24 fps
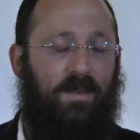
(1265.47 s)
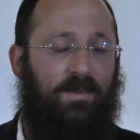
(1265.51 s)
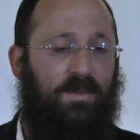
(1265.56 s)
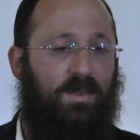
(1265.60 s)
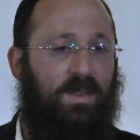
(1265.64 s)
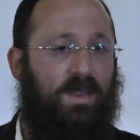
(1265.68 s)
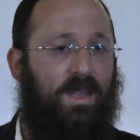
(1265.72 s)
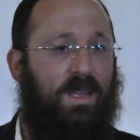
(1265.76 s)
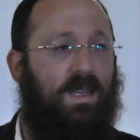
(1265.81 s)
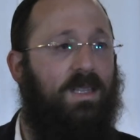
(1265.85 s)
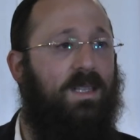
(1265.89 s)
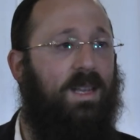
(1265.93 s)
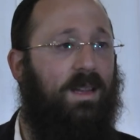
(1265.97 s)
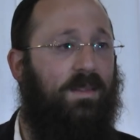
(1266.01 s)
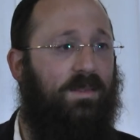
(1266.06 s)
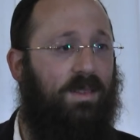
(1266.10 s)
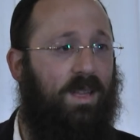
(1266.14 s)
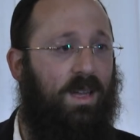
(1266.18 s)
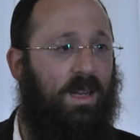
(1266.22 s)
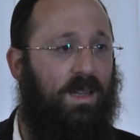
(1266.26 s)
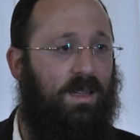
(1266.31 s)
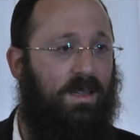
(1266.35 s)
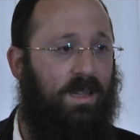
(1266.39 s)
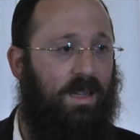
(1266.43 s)
for things I've
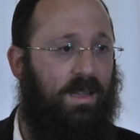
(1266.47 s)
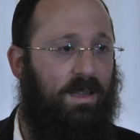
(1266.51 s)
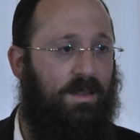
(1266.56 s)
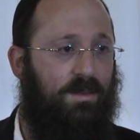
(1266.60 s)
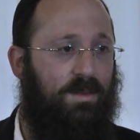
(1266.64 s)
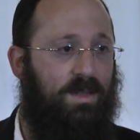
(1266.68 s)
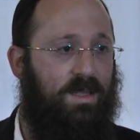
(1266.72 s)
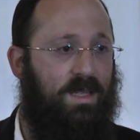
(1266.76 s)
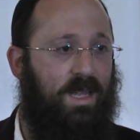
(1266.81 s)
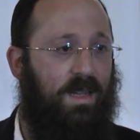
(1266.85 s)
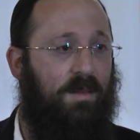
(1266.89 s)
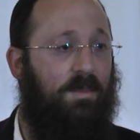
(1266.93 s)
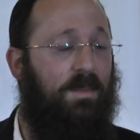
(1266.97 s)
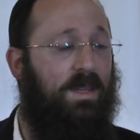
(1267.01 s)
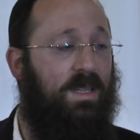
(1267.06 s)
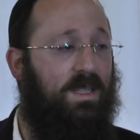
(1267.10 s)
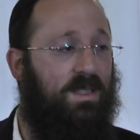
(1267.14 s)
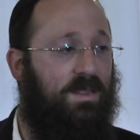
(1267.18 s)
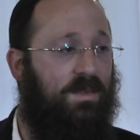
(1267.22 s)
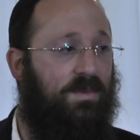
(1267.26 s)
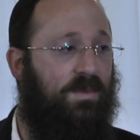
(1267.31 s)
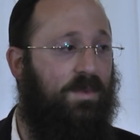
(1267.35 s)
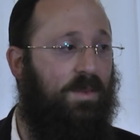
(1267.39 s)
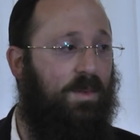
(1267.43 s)
done and the
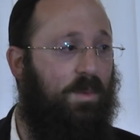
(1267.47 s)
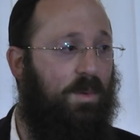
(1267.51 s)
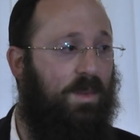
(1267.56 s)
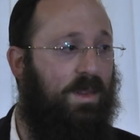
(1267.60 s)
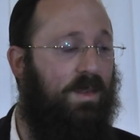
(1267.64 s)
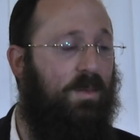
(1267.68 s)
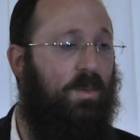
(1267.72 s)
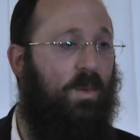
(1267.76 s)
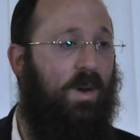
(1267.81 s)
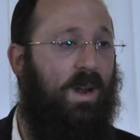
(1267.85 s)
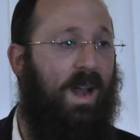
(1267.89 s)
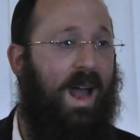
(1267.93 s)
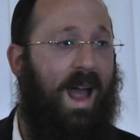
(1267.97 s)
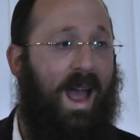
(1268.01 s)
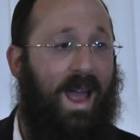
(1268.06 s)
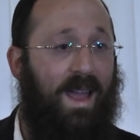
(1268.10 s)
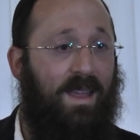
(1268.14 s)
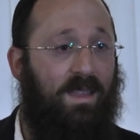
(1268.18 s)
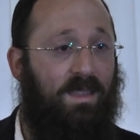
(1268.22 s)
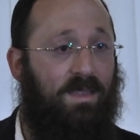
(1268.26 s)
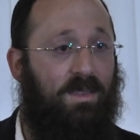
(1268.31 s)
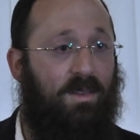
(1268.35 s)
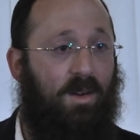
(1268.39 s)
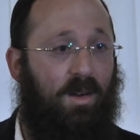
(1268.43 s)
resentments for what I
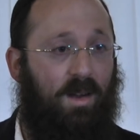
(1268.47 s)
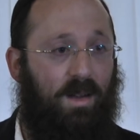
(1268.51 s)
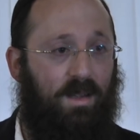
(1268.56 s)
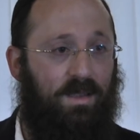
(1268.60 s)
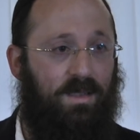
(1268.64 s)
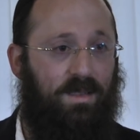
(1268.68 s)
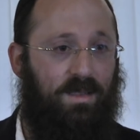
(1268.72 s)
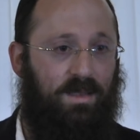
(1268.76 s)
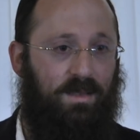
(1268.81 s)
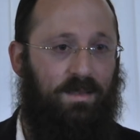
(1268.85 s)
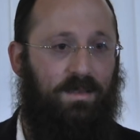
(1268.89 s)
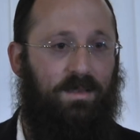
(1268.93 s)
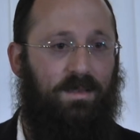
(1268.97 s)
thought,